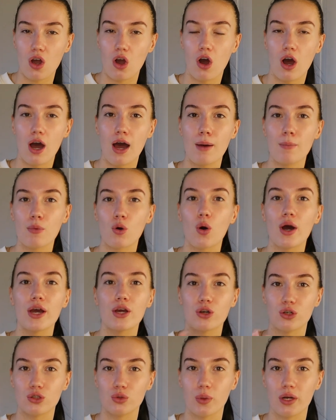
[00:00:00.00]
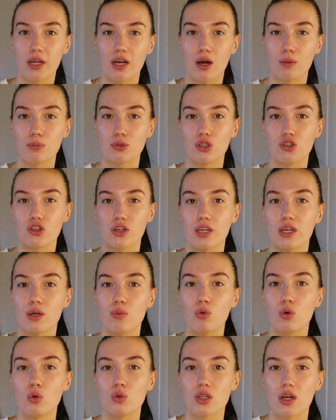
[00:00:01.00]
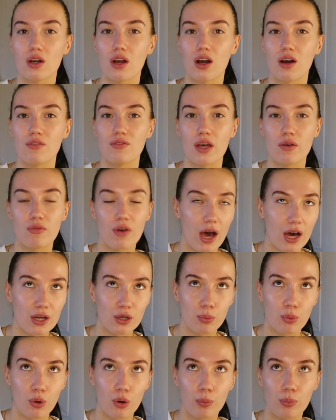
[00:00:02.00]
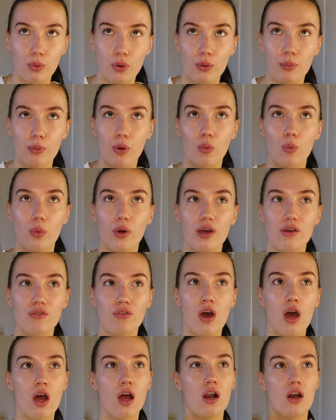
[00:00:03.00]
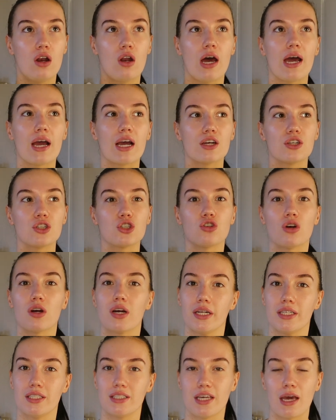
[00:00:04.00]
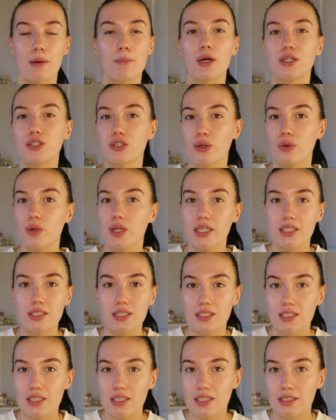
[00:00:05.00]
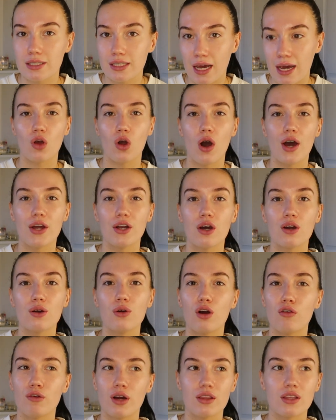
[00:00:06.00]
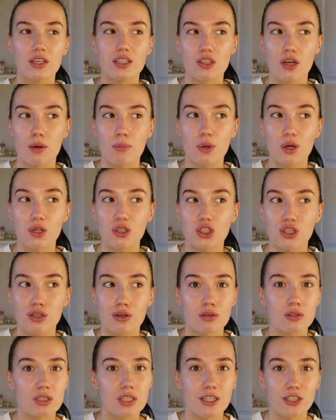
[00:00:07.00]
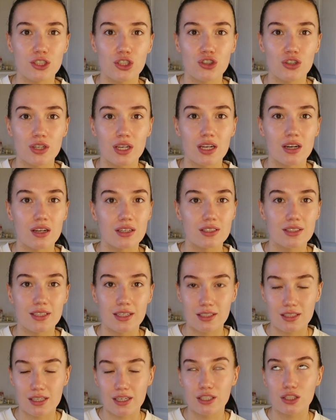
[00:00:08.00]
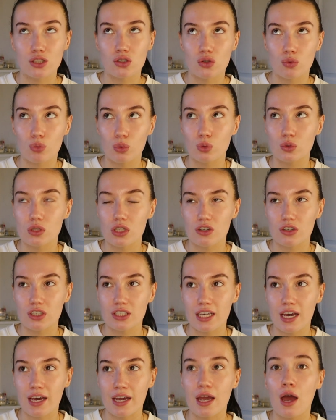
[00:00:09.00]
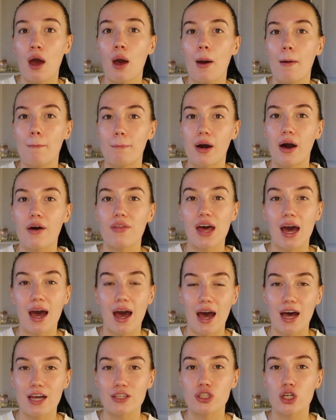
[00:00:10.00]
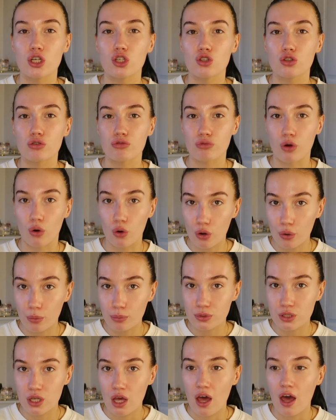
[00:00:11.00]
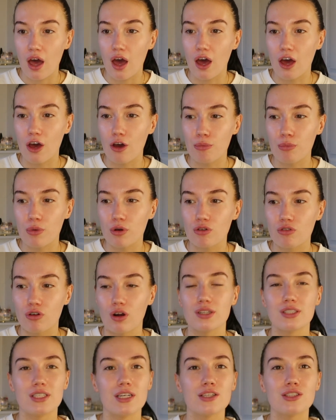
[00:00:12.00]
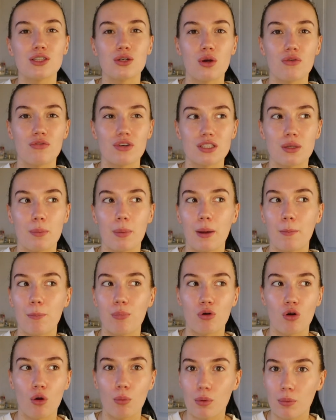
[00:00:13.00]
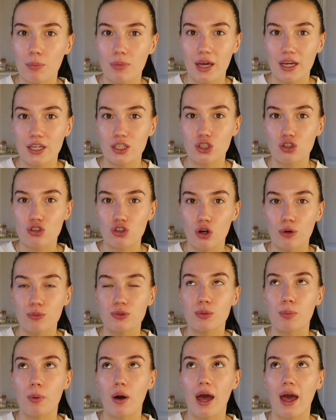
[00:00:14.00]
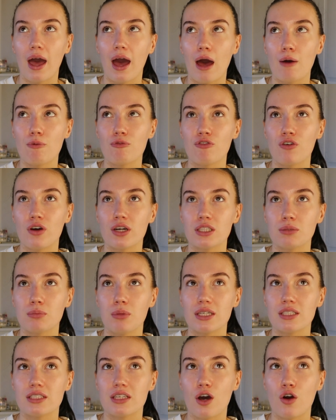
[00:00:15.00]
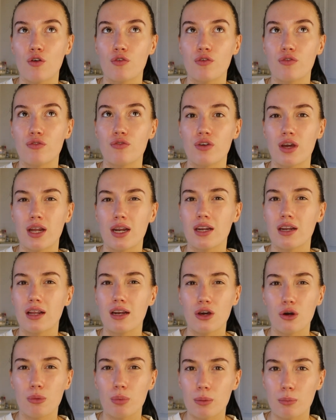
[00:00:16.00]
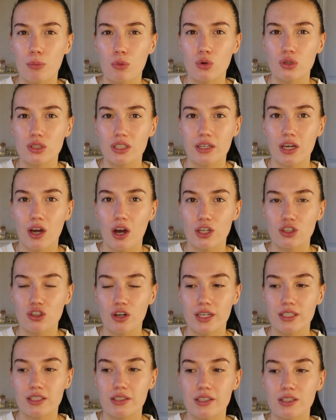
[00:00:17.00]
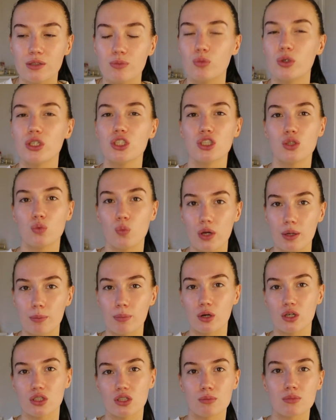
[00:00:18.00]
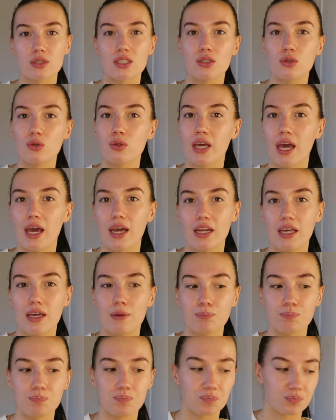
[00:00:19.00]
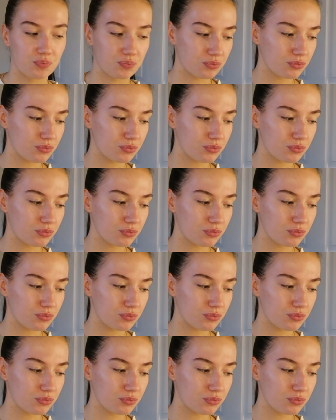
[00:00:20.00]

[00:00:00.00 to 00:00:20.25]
I'm quite good when it comes to drinking water. Like, I've never had a problem with like struggling to get my 2 liters in a day. I know around this time last year I was literally drinking like 6 liters of water a day, but that has dropped. Granted, I don't know if it's a big problem that it's dropped, but I am finding myself feeling a little bit more dehydrated, which is weird because I'm still getting in,